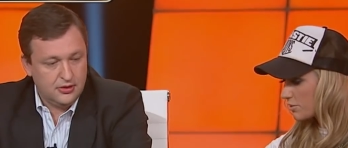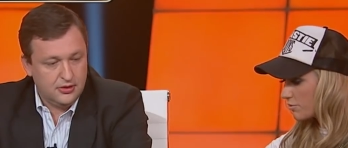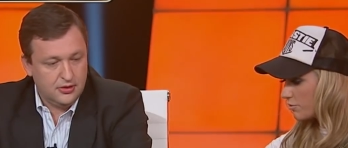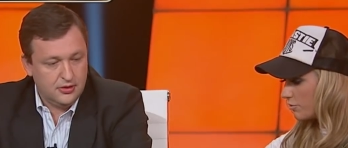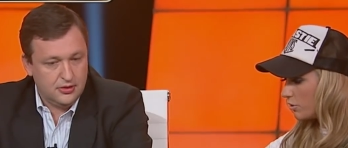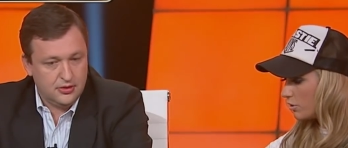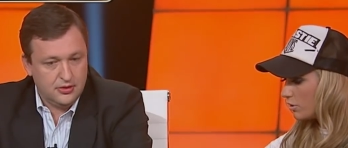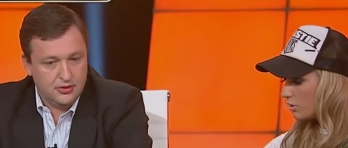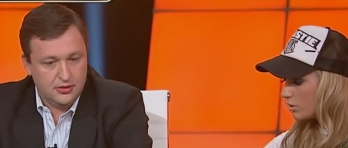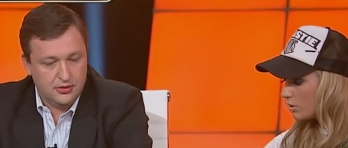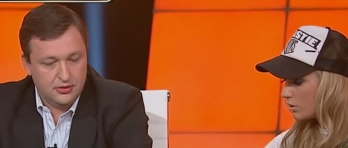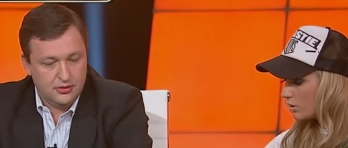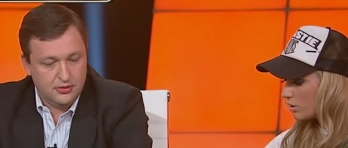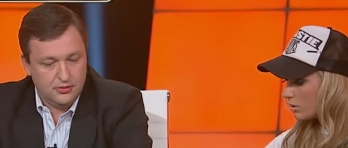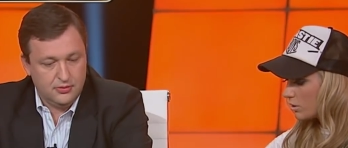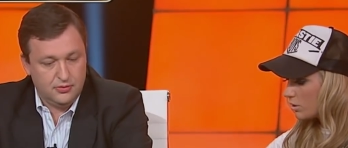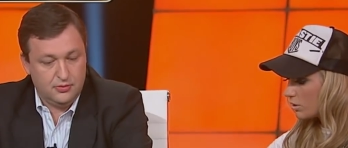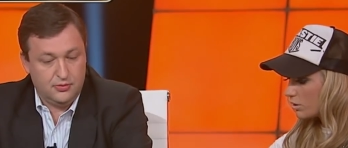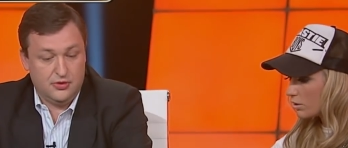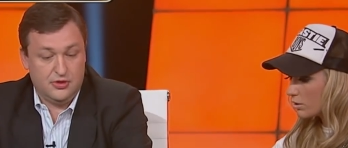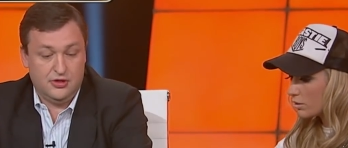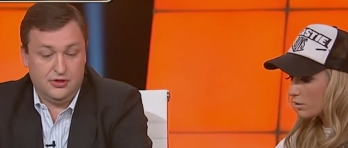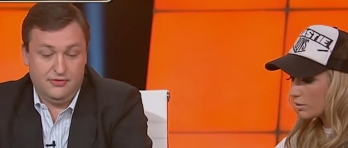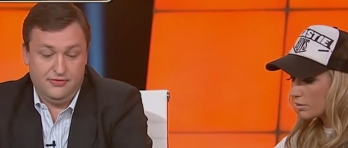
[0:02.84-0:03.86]
Speaker 1: full.
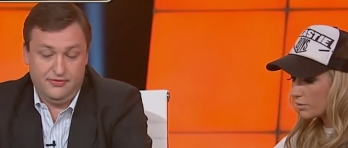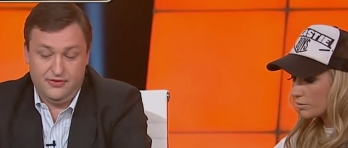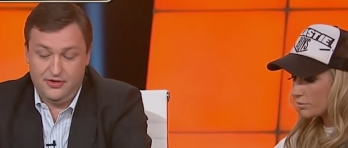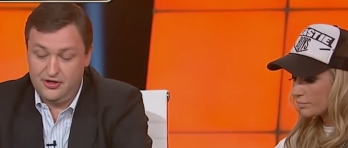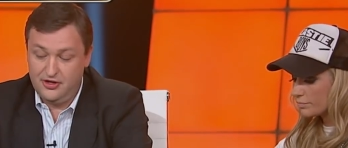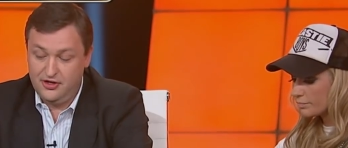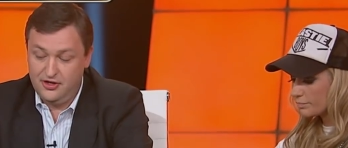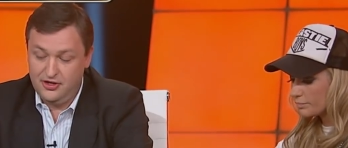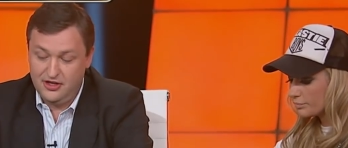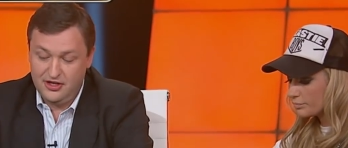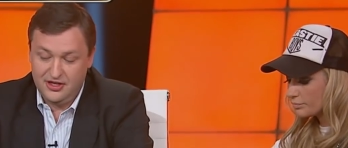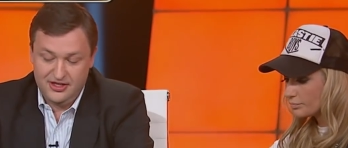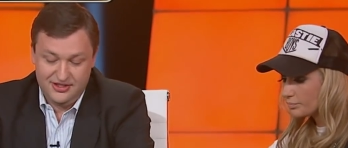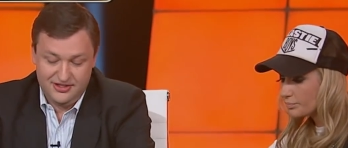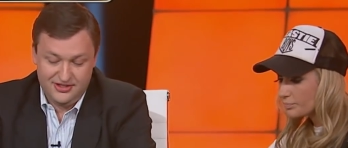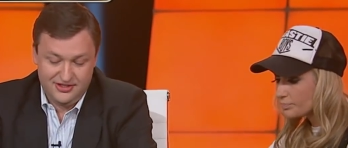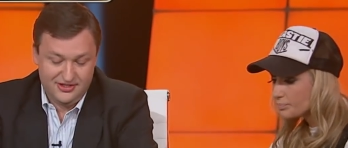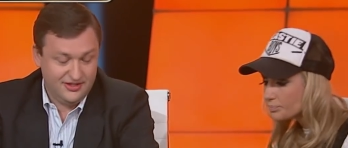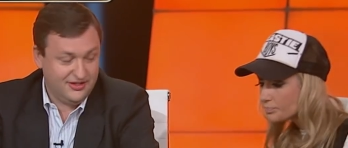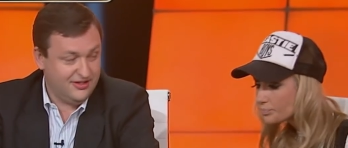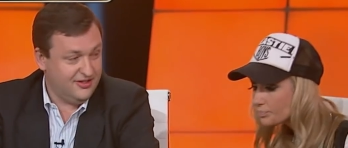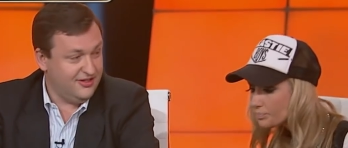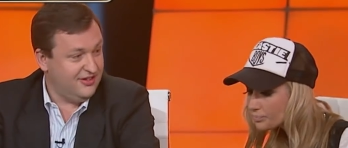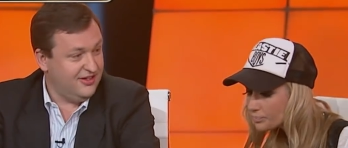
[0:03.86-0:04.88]
Wow, very
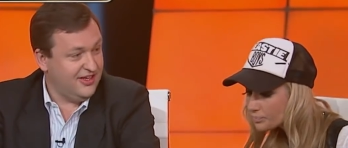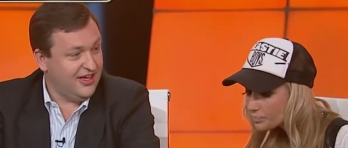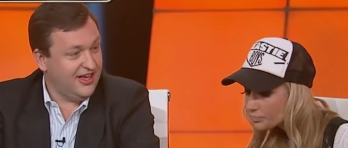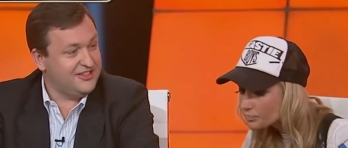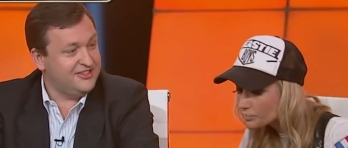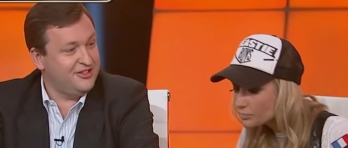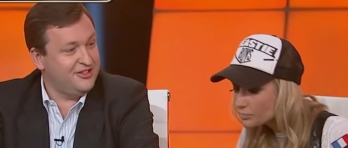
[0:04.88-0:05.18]
nice. That's